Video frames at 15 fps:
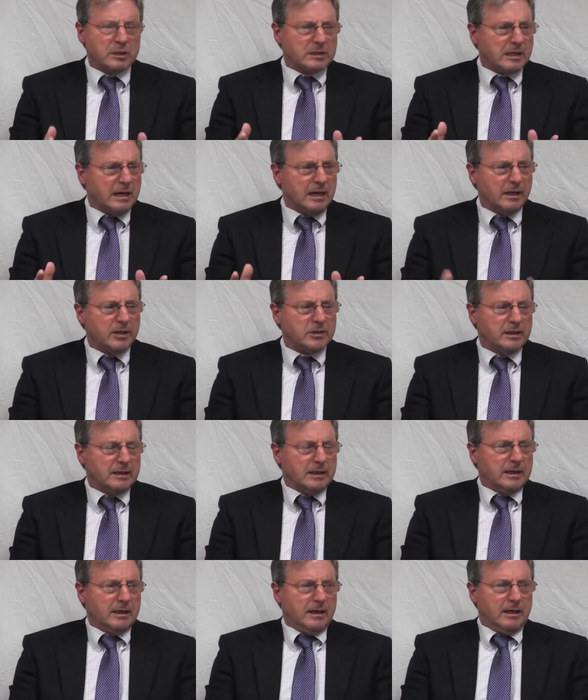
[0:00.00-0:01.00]
college.
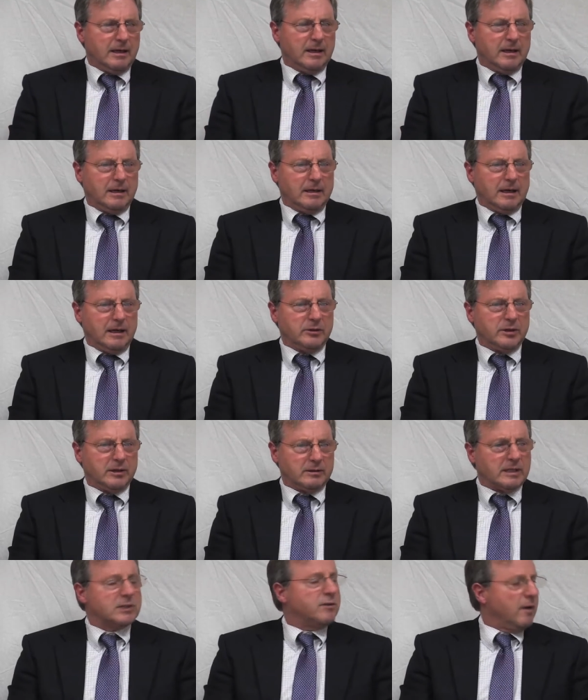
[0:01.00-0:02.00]
And I
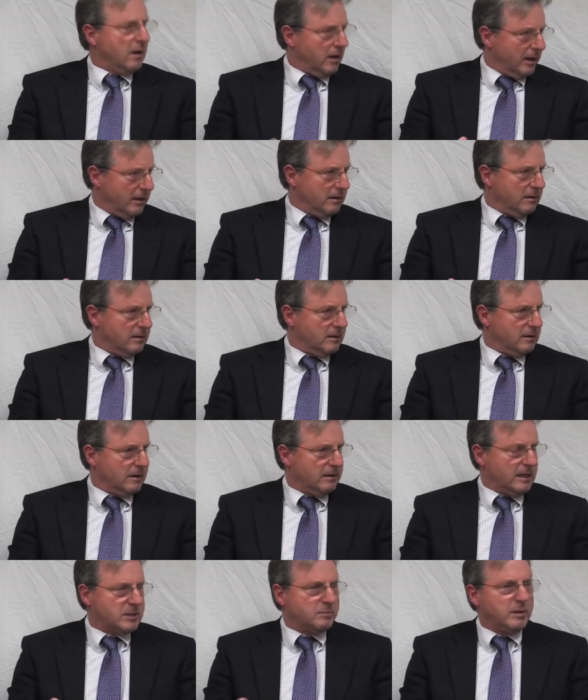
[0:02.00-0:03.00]
think that's fine,
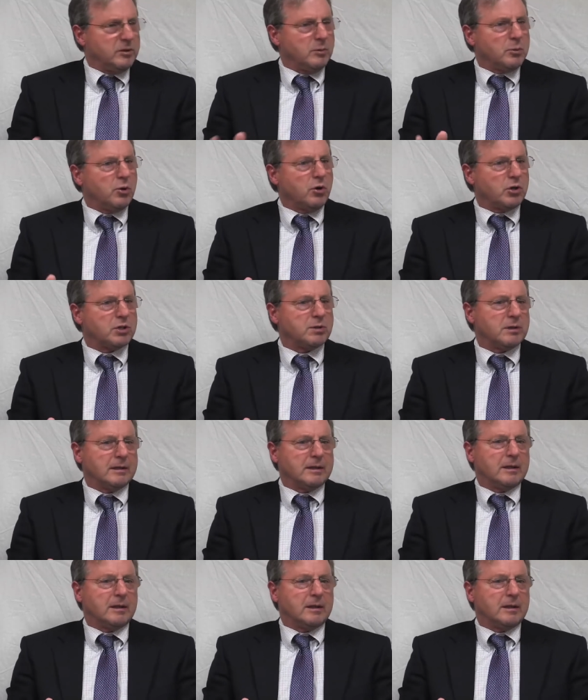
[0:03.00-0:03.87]
and that's been the push.